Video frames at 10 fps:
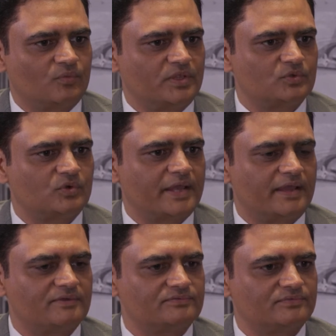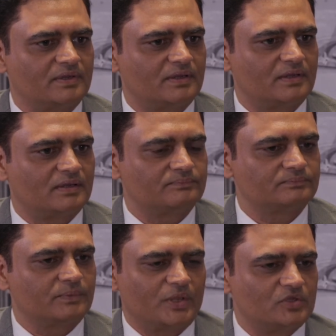we don't have, uh,
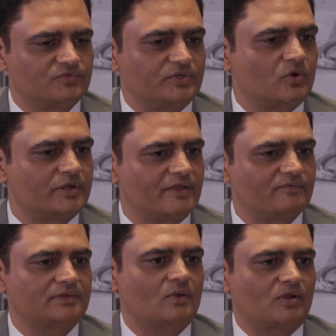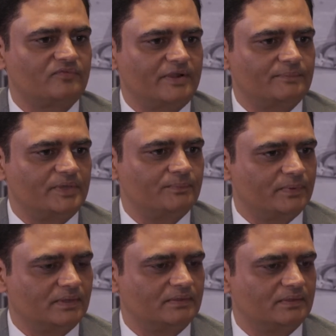because we don't have a qualified
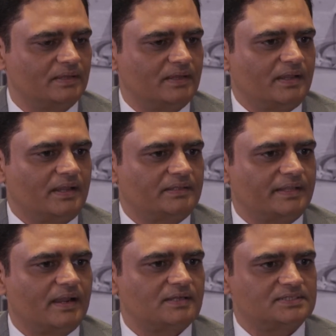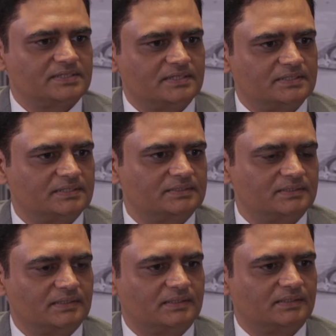people. There are
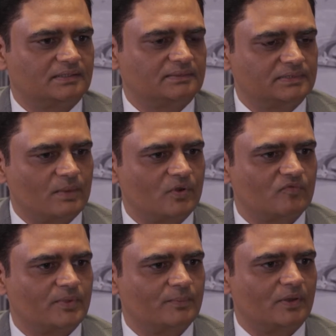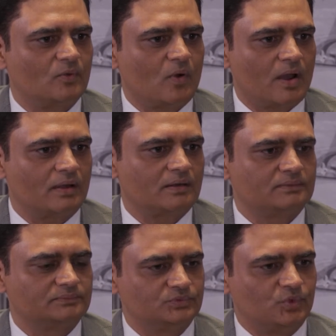certain uh, number of people who are
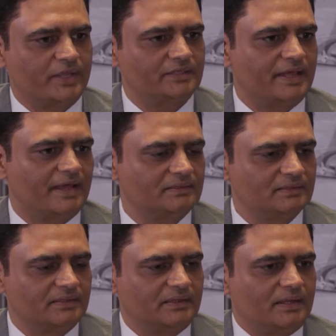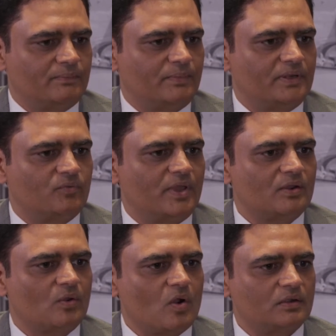doing that, but we are
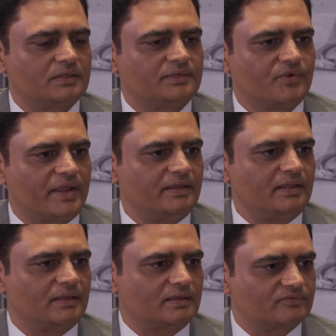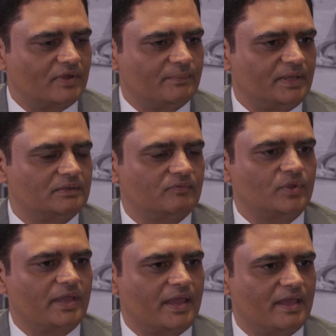not training enough. I mean,
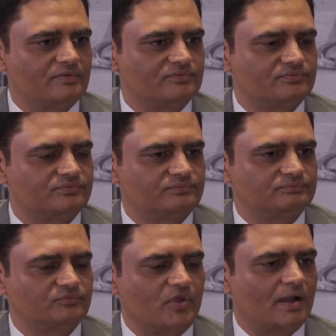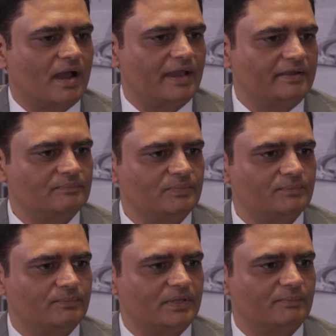we have, we are hiring
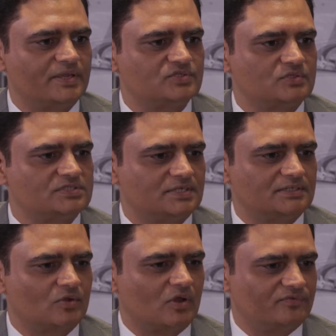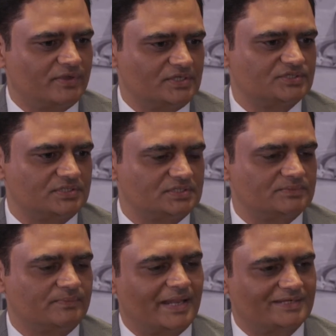people based on certain
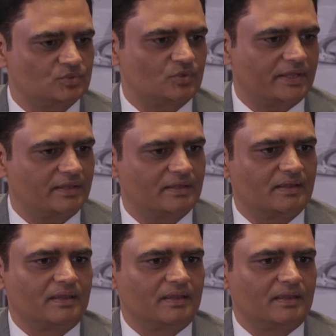qualifications. That's okay